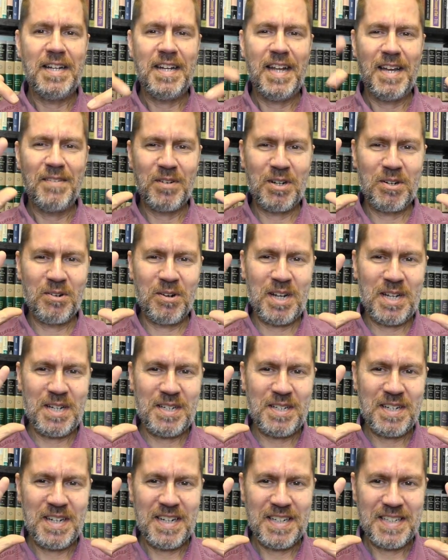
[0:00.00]
Have a great
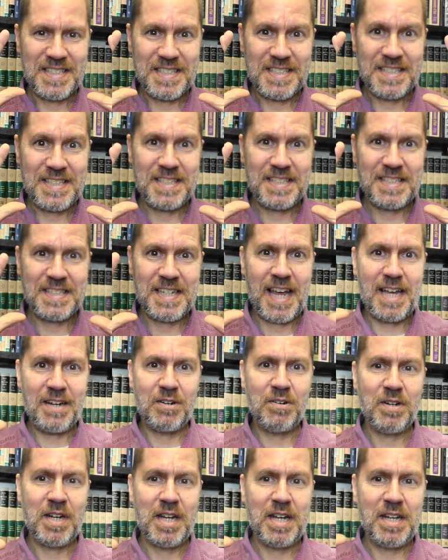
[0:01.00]

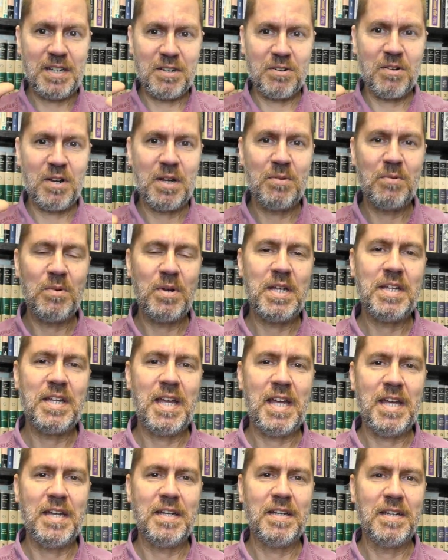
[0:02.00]
Saturday and a great
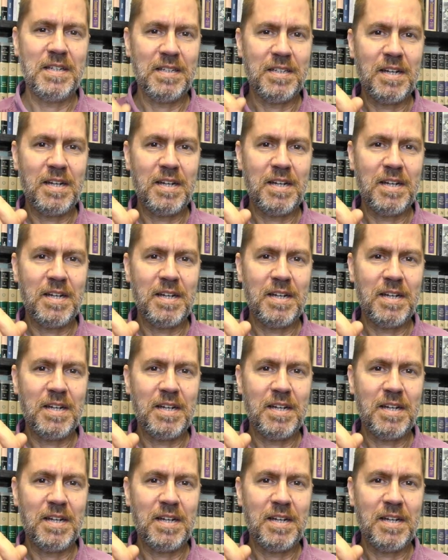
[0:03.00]
weekend.